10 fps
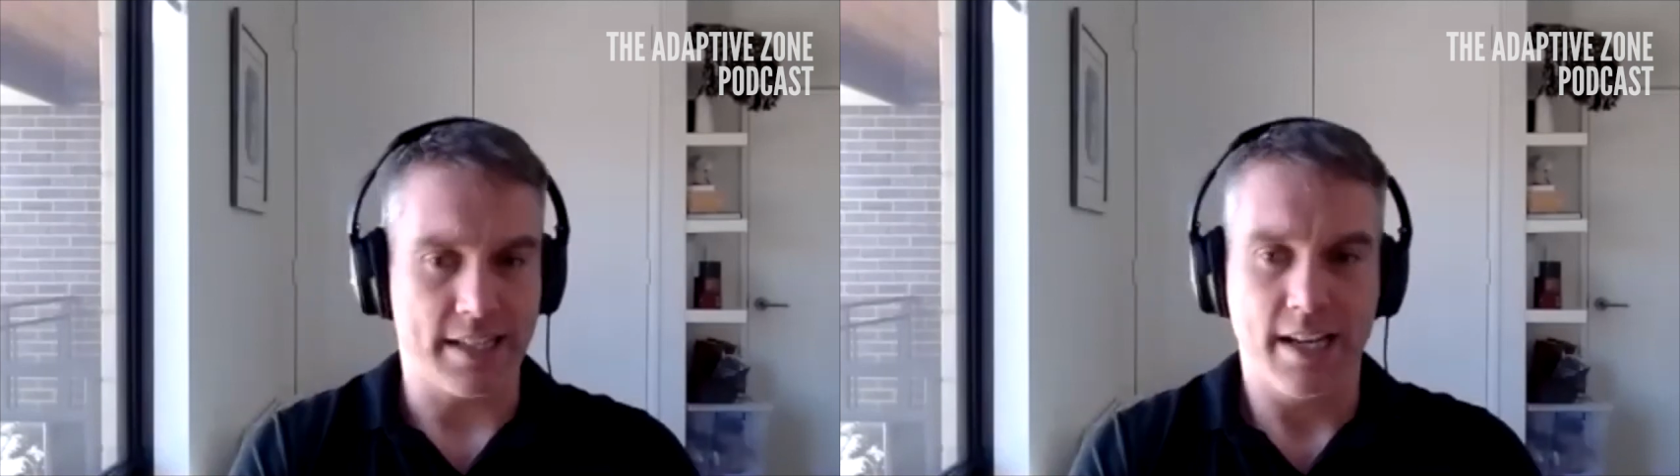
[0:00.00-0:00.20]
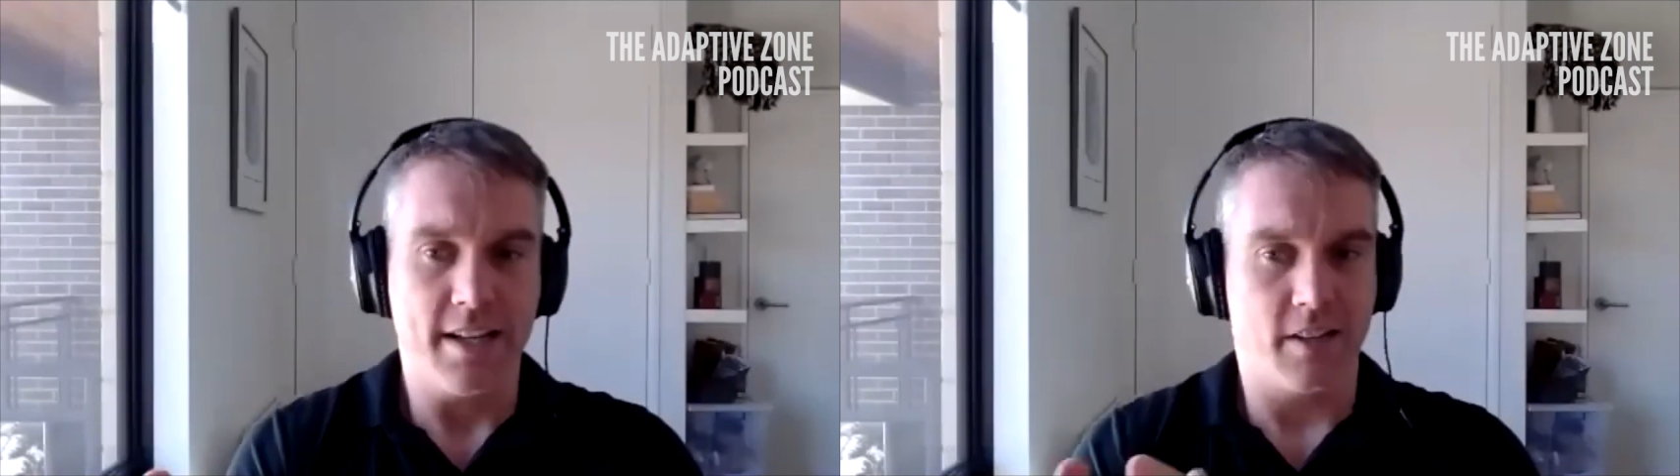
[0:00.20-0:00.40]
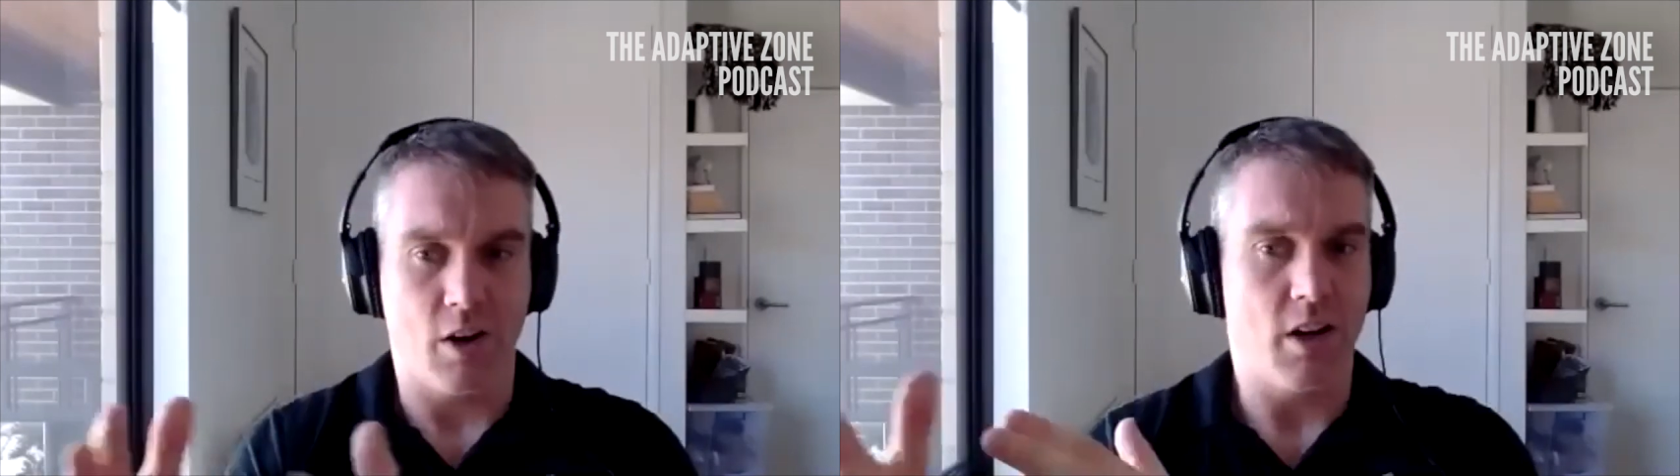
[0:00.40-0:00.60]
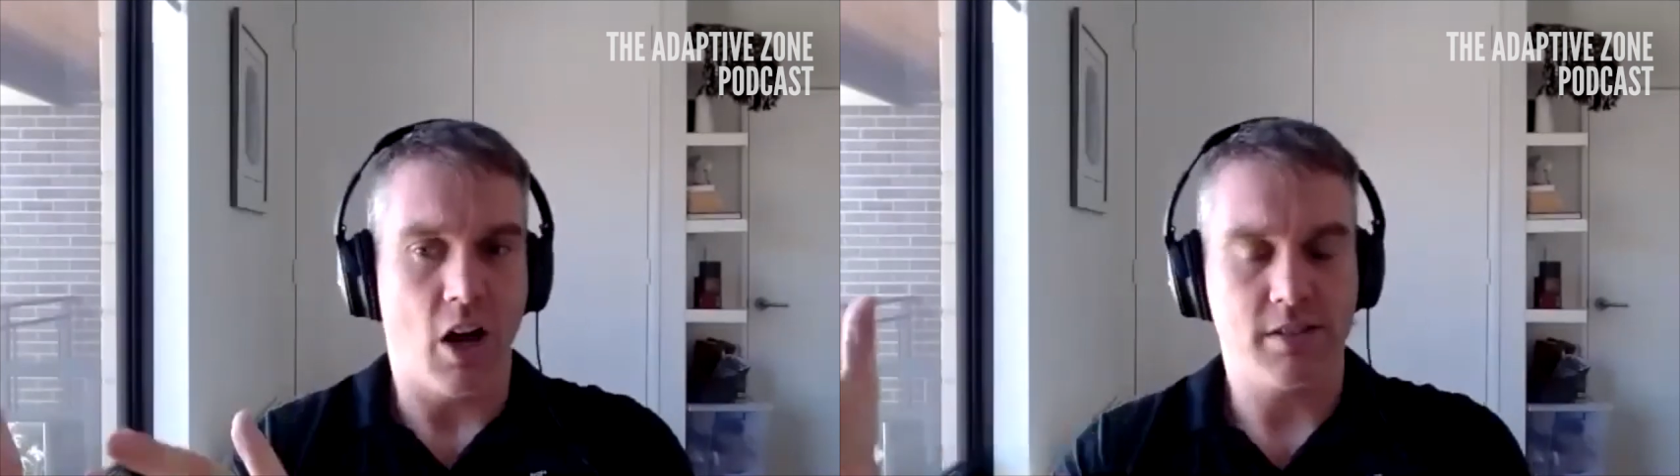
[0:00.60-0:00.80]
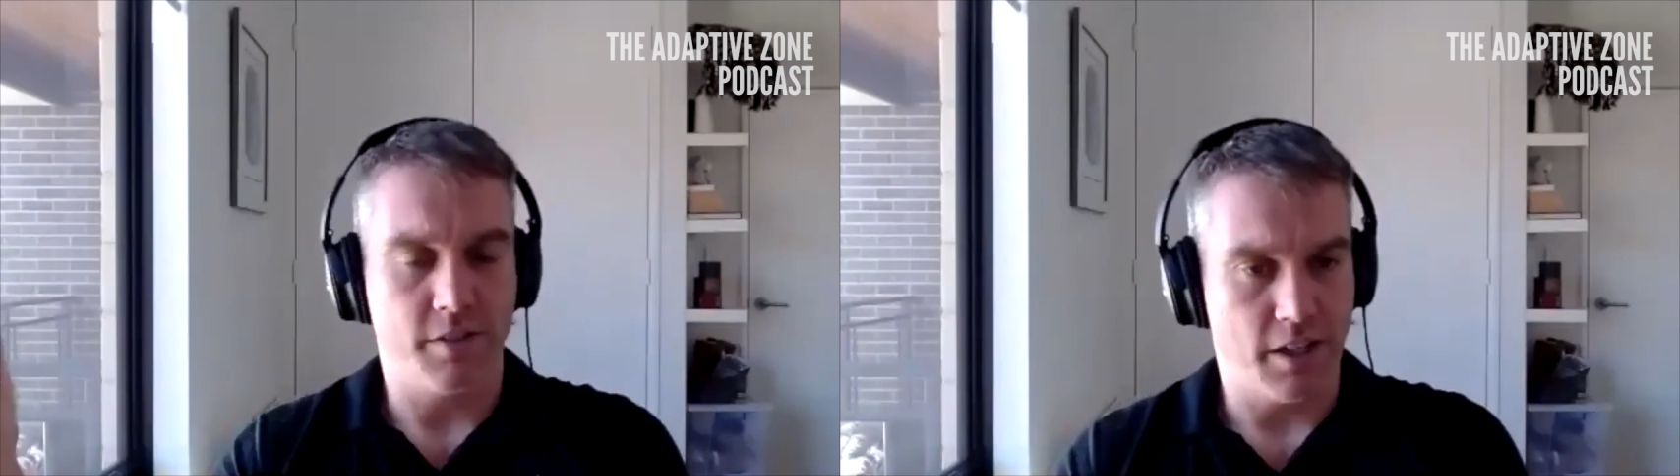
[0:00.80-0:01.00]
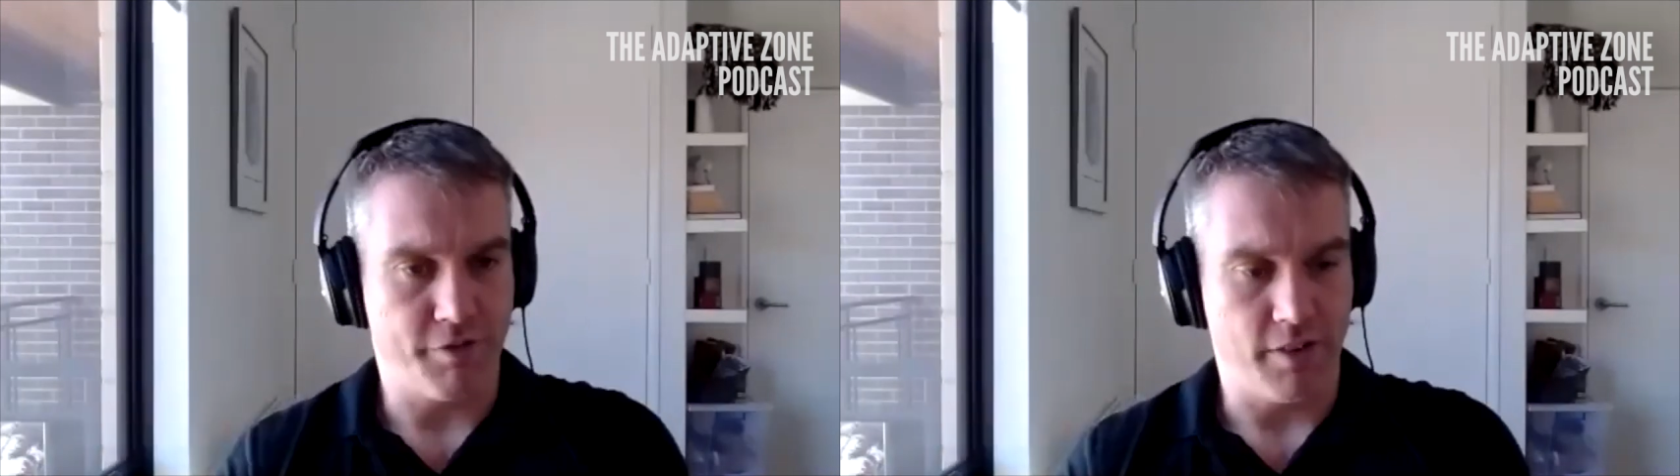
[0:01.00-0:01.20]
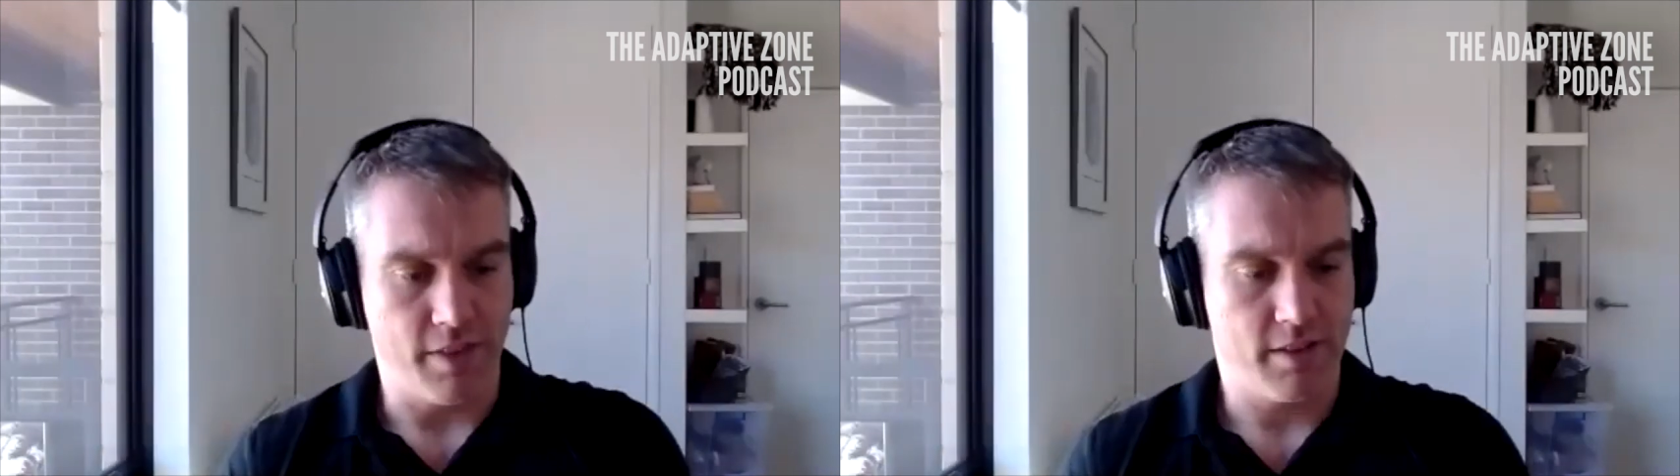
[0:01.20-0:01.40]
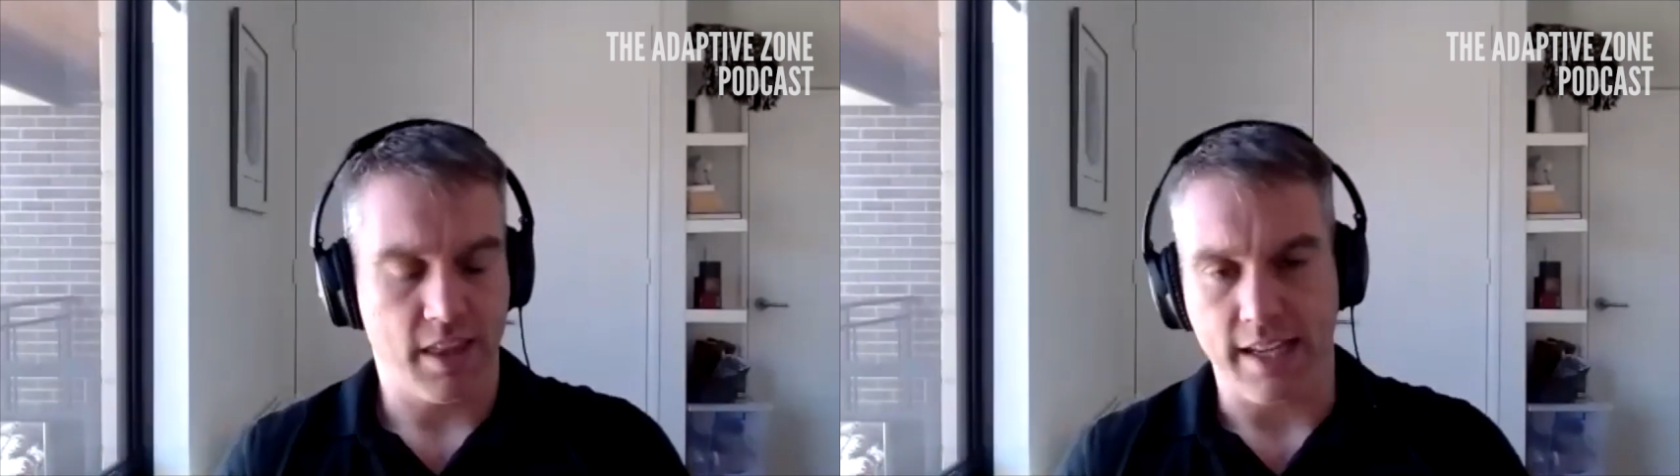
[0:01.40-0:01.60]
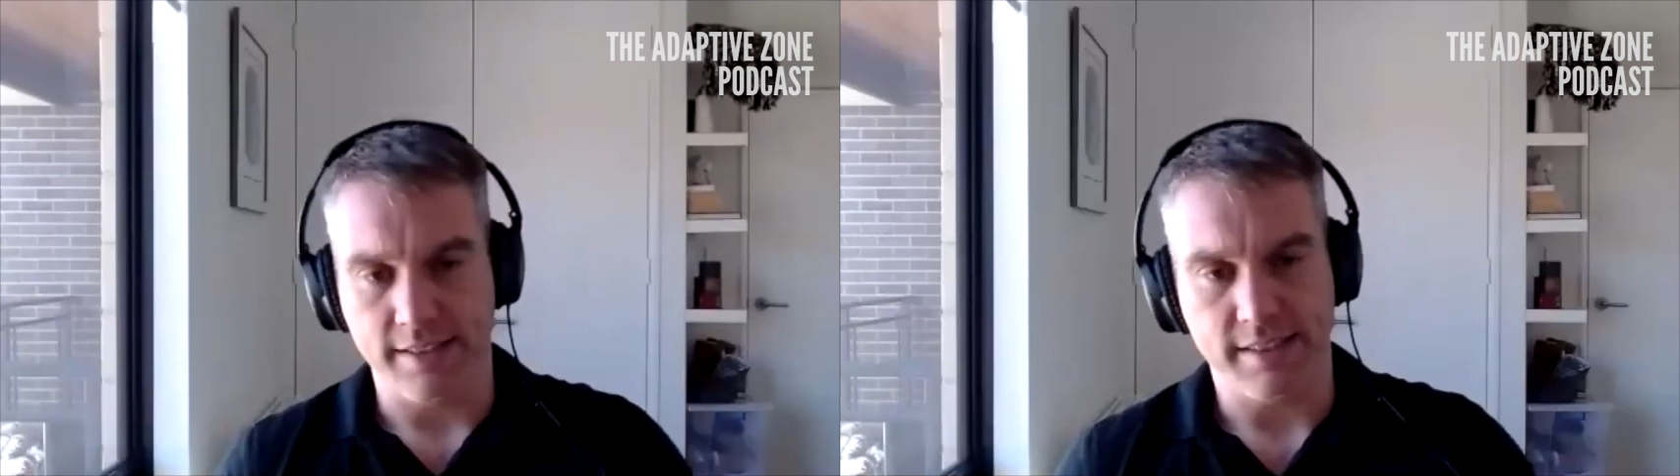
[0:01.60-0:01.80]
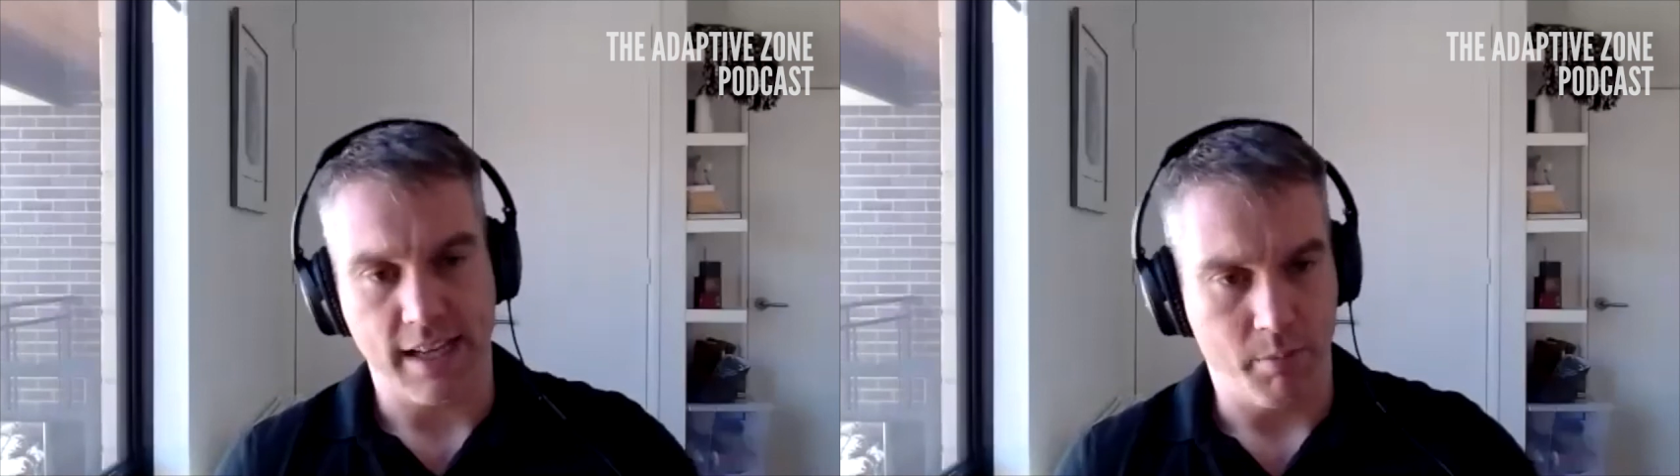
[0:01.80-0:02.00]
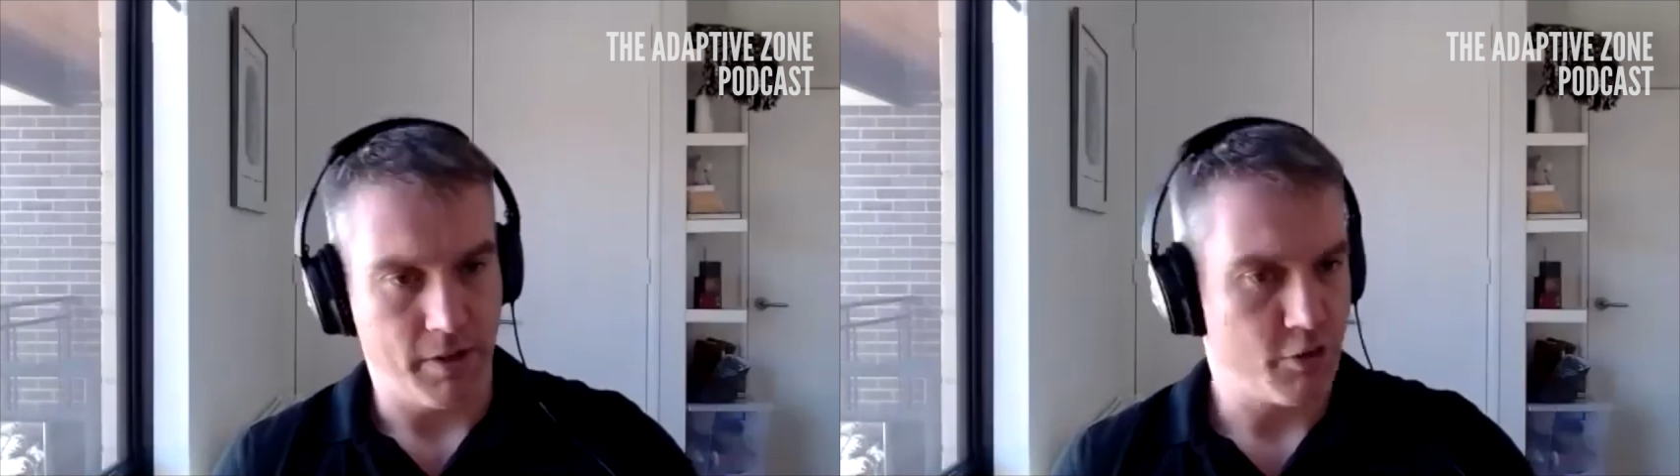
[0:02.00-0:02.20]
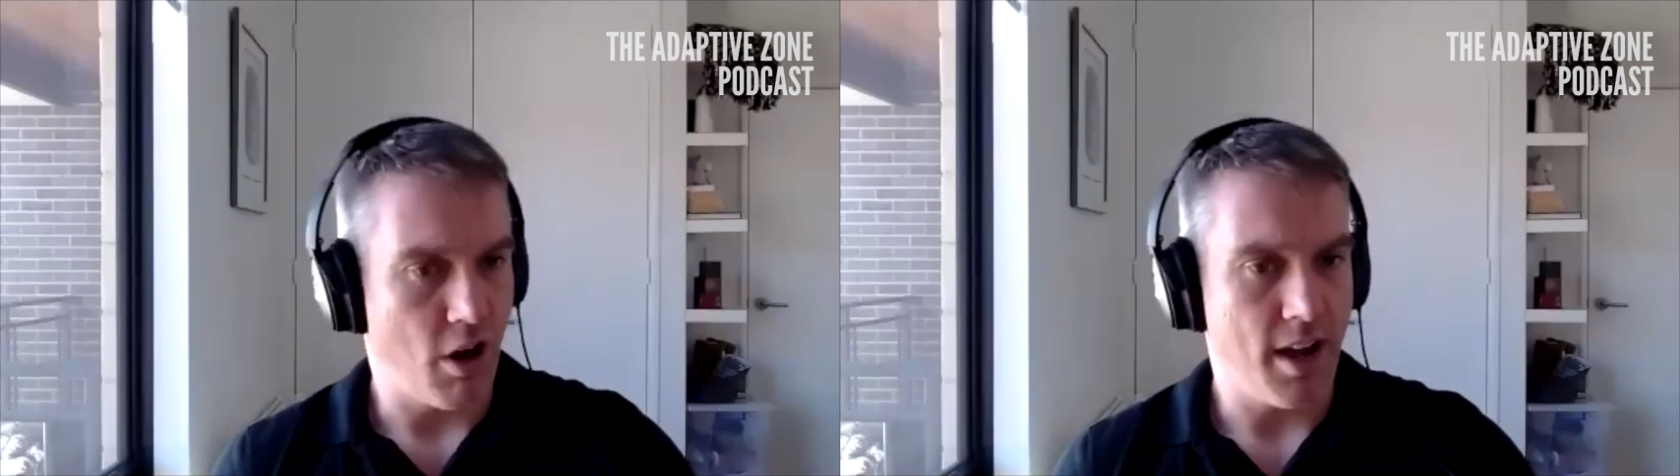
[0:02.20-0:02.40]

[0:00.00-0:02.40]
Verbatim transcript: there are lots of different things that could be tried.